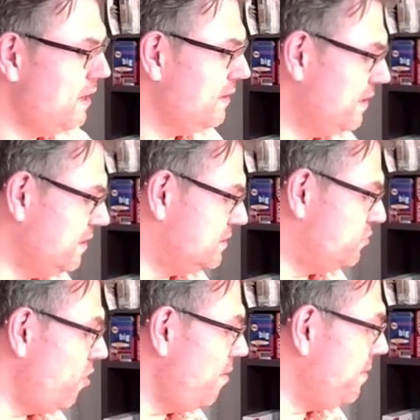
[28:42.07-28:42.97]
the
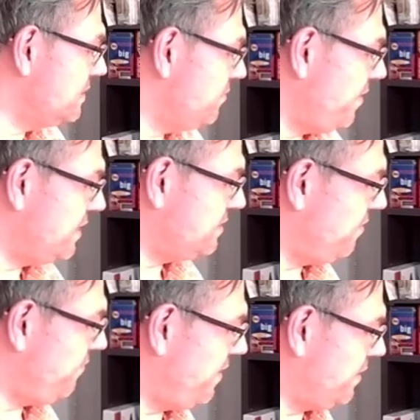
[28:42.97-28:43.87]
disturbance transfer
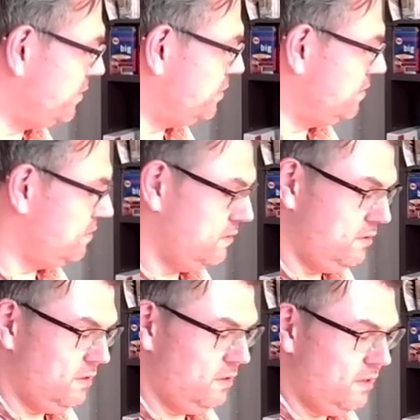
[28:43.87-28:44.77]
function,
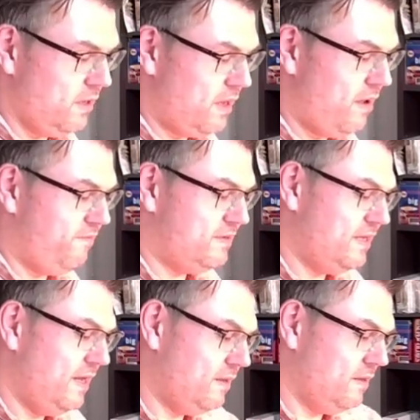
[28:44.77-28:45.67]
yeah, FZ,